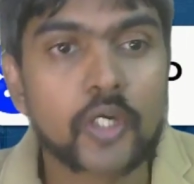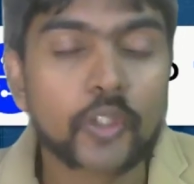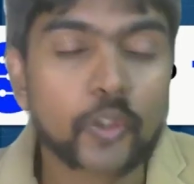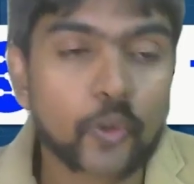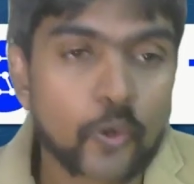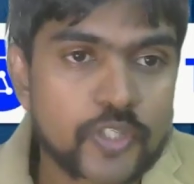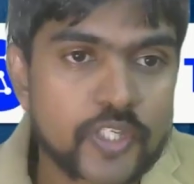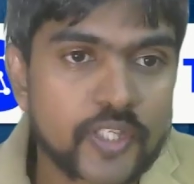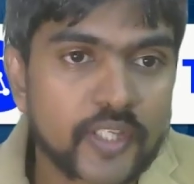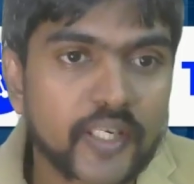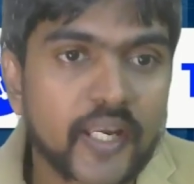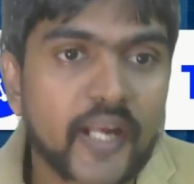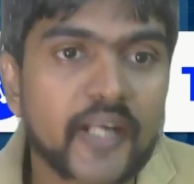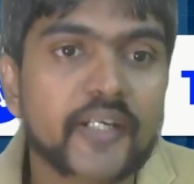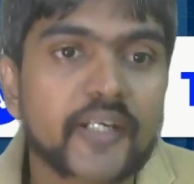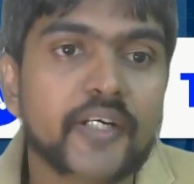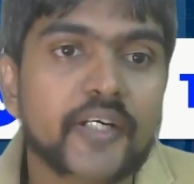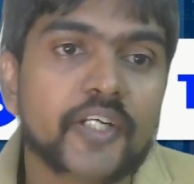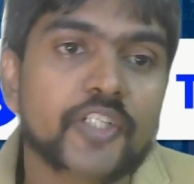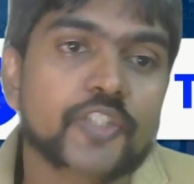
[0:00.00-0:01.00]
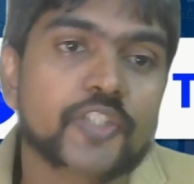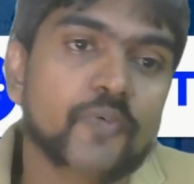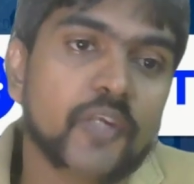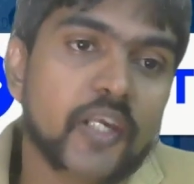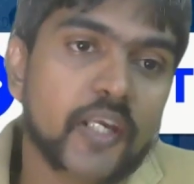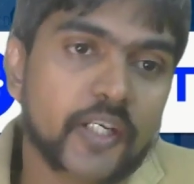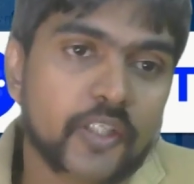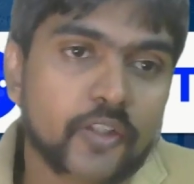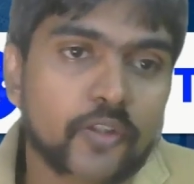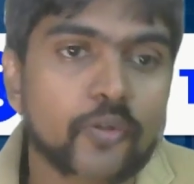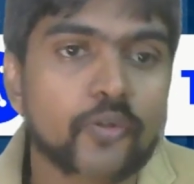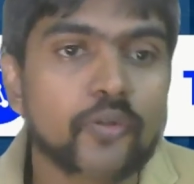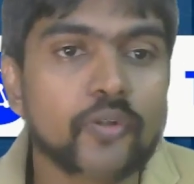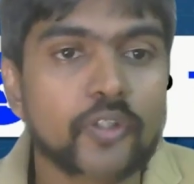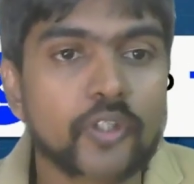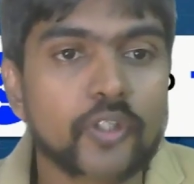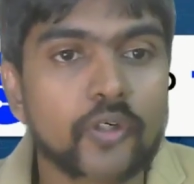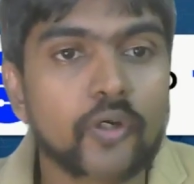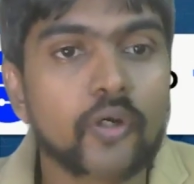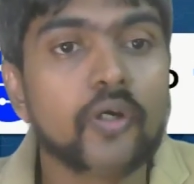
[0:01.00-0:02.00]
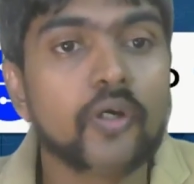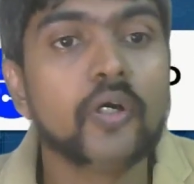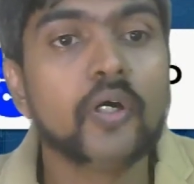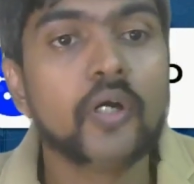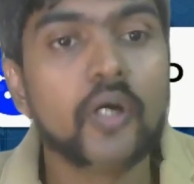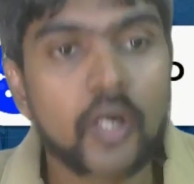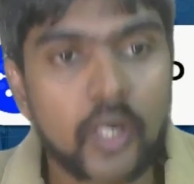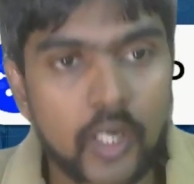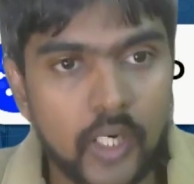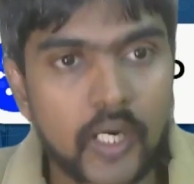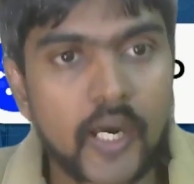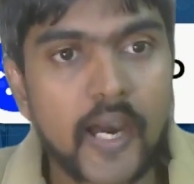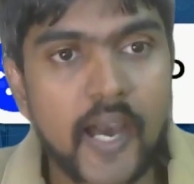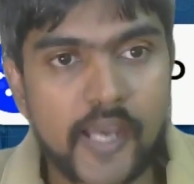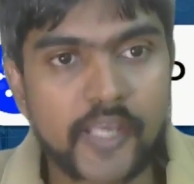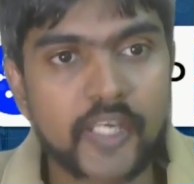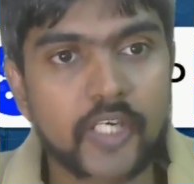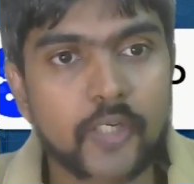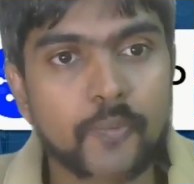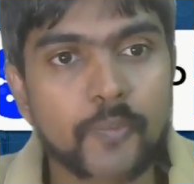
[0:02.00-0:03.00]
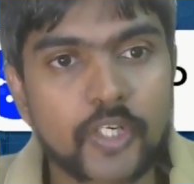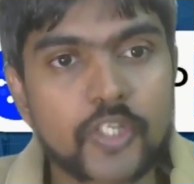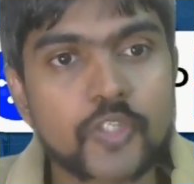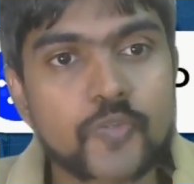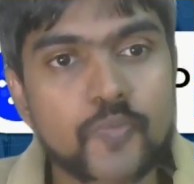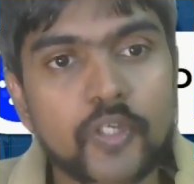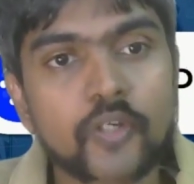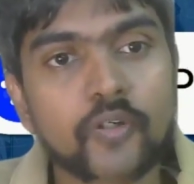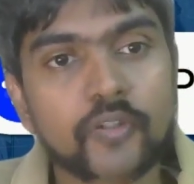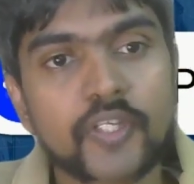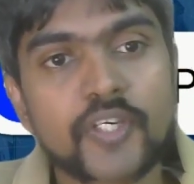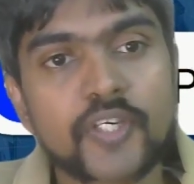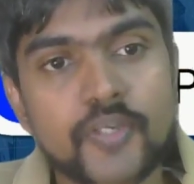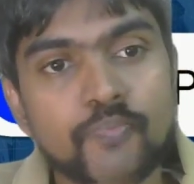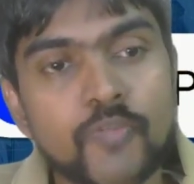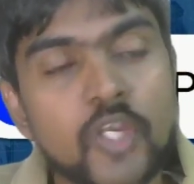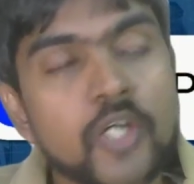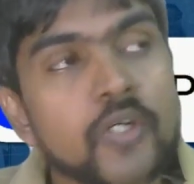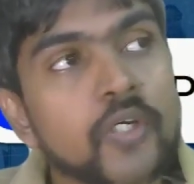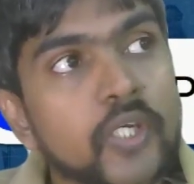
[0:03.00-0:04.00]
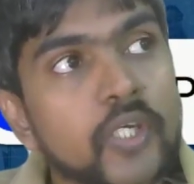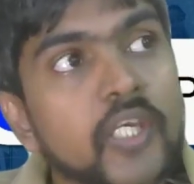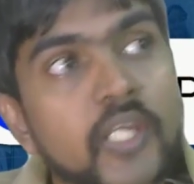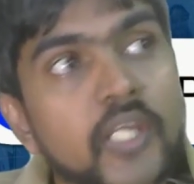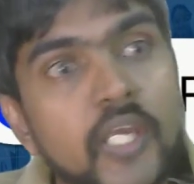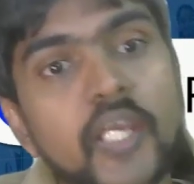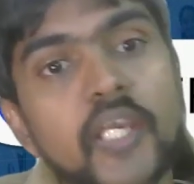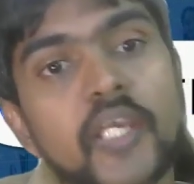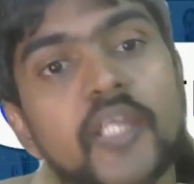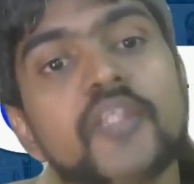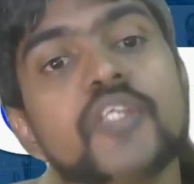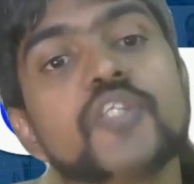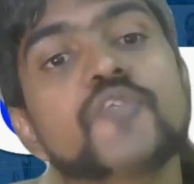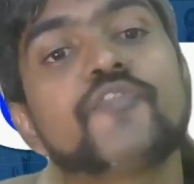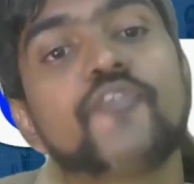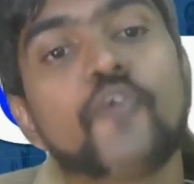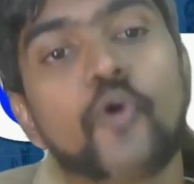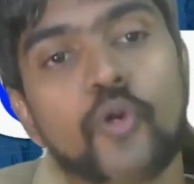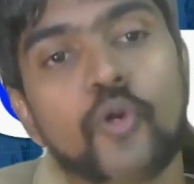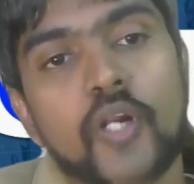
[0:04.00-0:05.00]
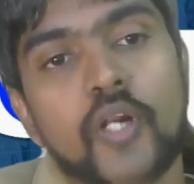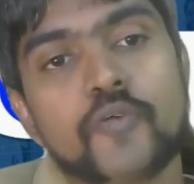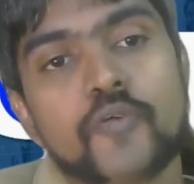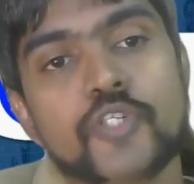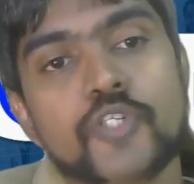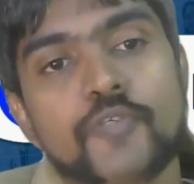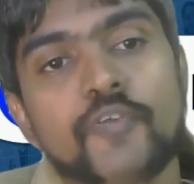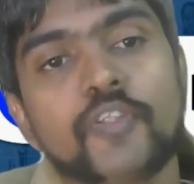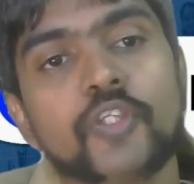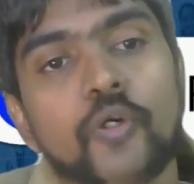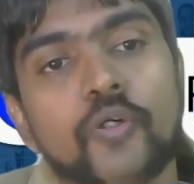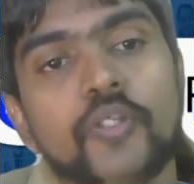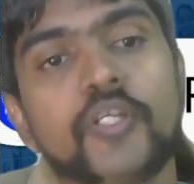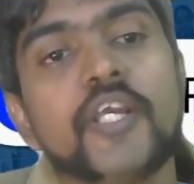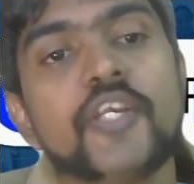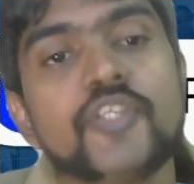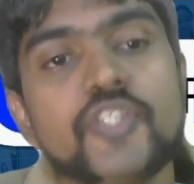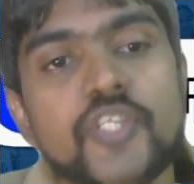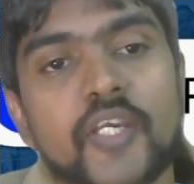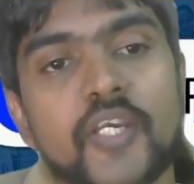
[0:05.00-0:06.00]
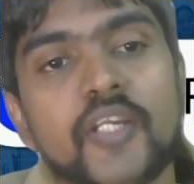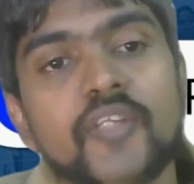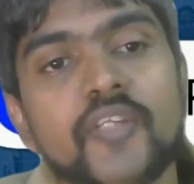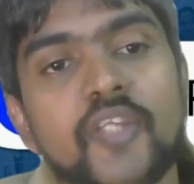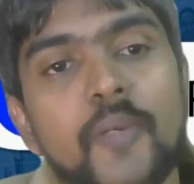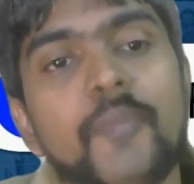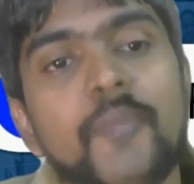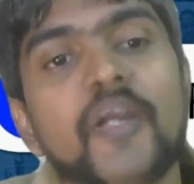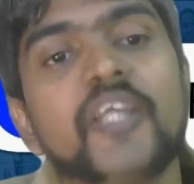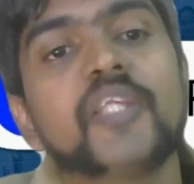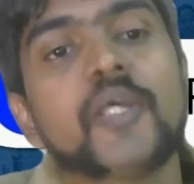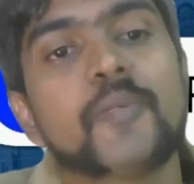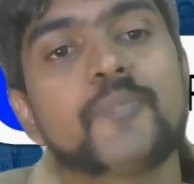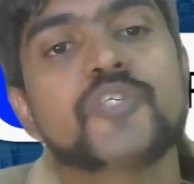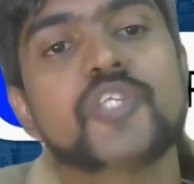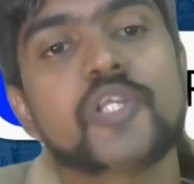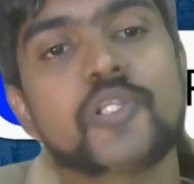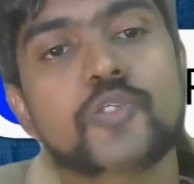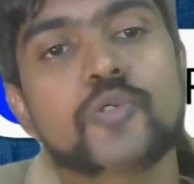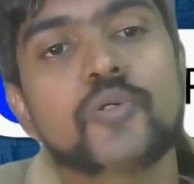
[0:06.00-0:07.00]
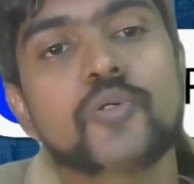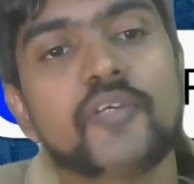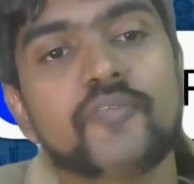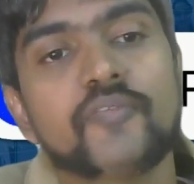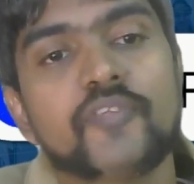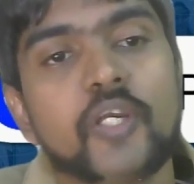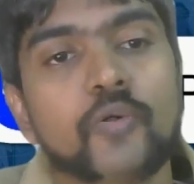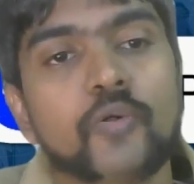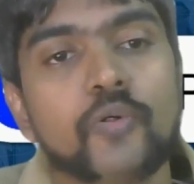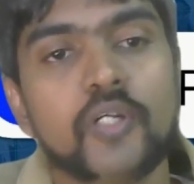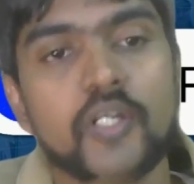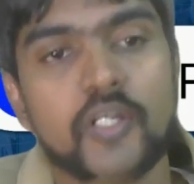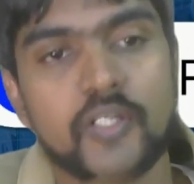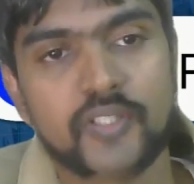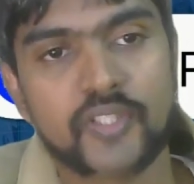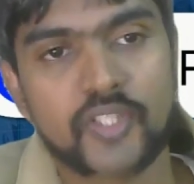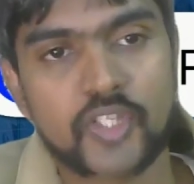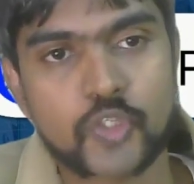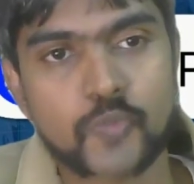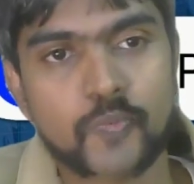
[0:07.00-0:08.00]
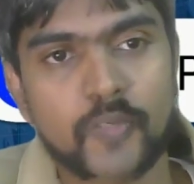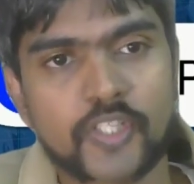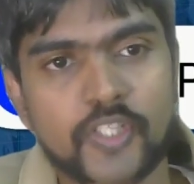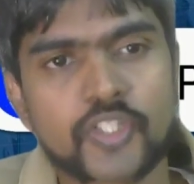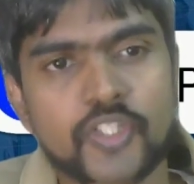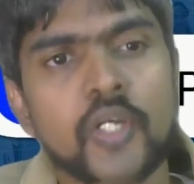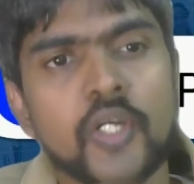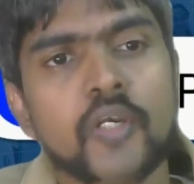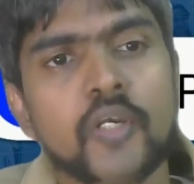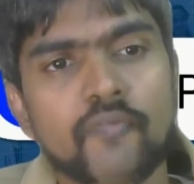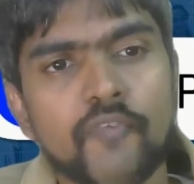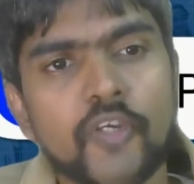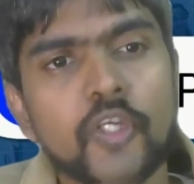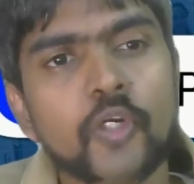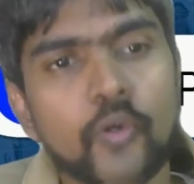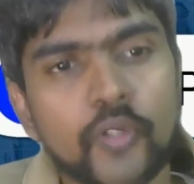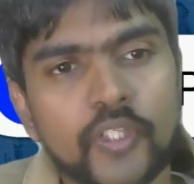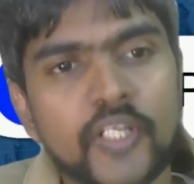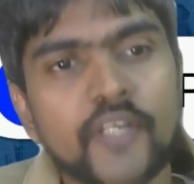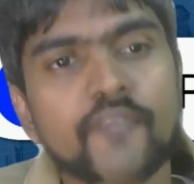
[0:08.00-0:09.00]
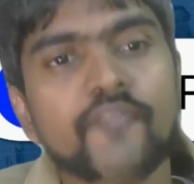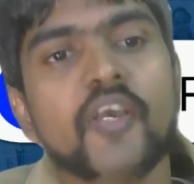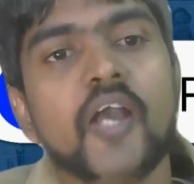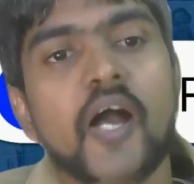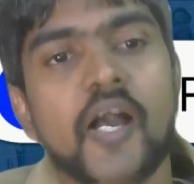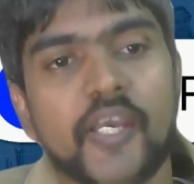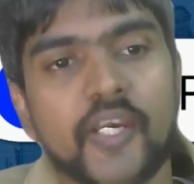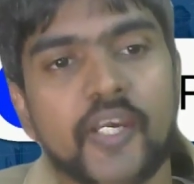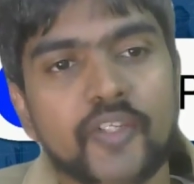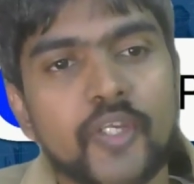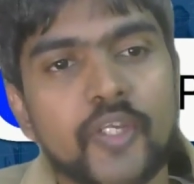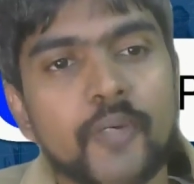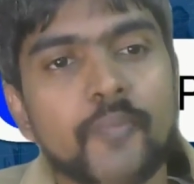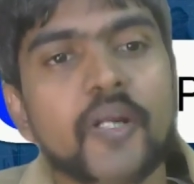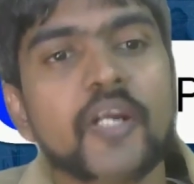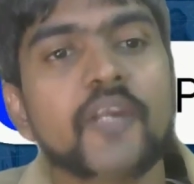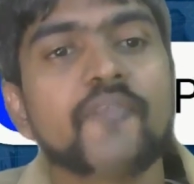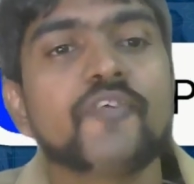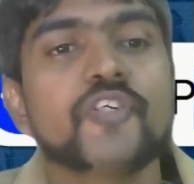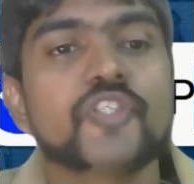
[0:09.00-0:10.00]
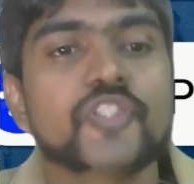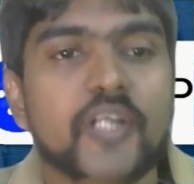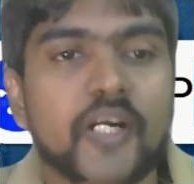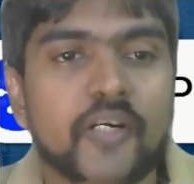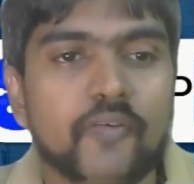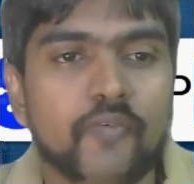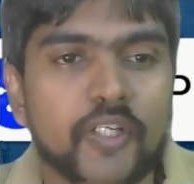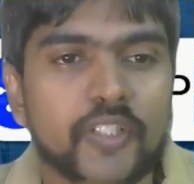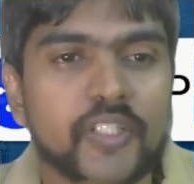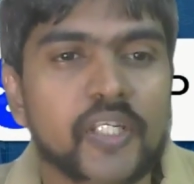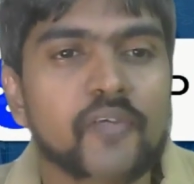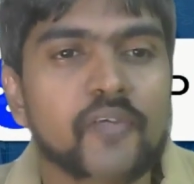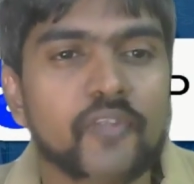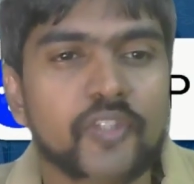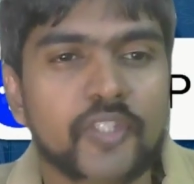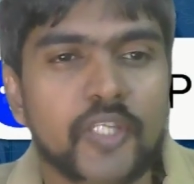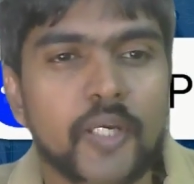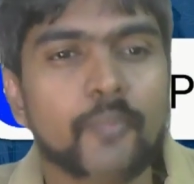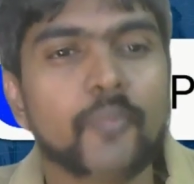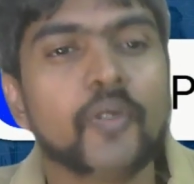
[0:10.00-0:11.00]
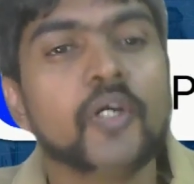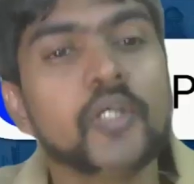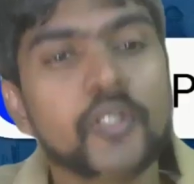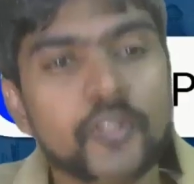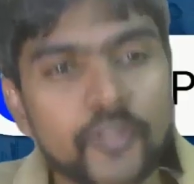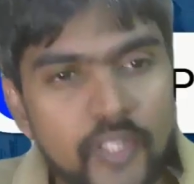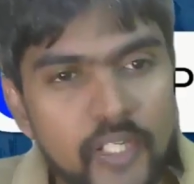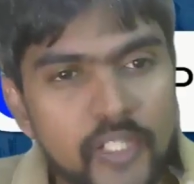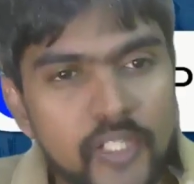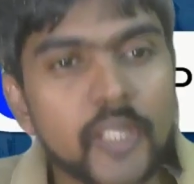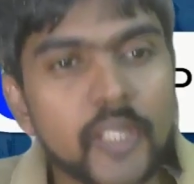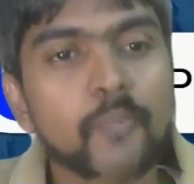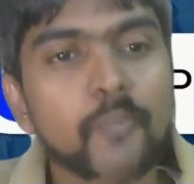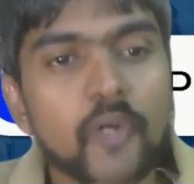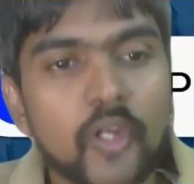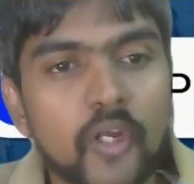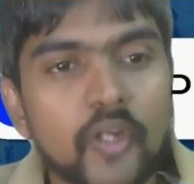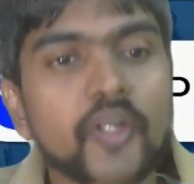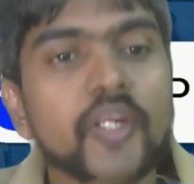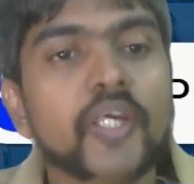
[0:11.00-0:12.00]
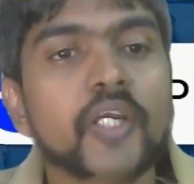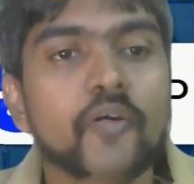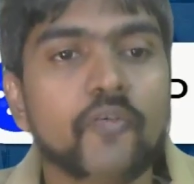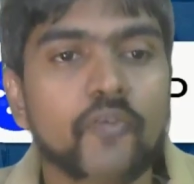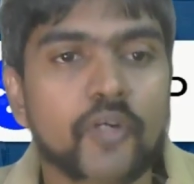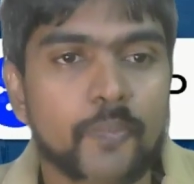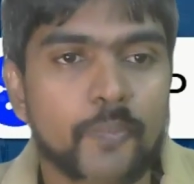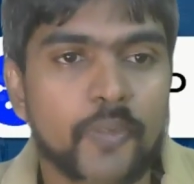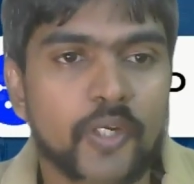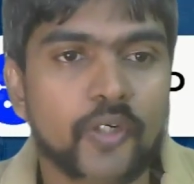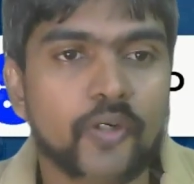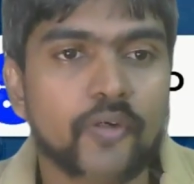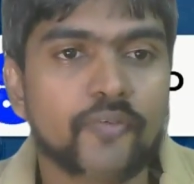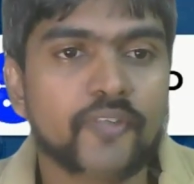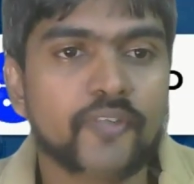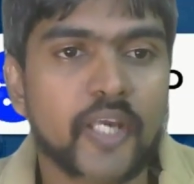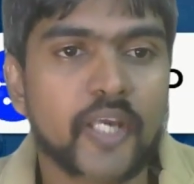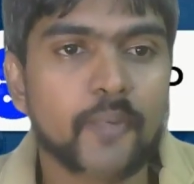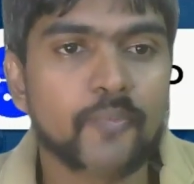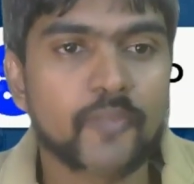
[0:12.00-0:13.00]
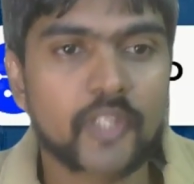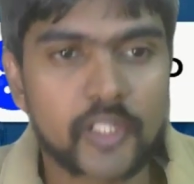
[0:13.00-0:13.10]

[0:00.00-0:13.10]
those are the candidates we like to, hire, because we know in these 4 rounds, without teaching anything, by themselves only, if they could learn this much, we know that if we hire them and if we start working with them, they'll keep learning over a period of time.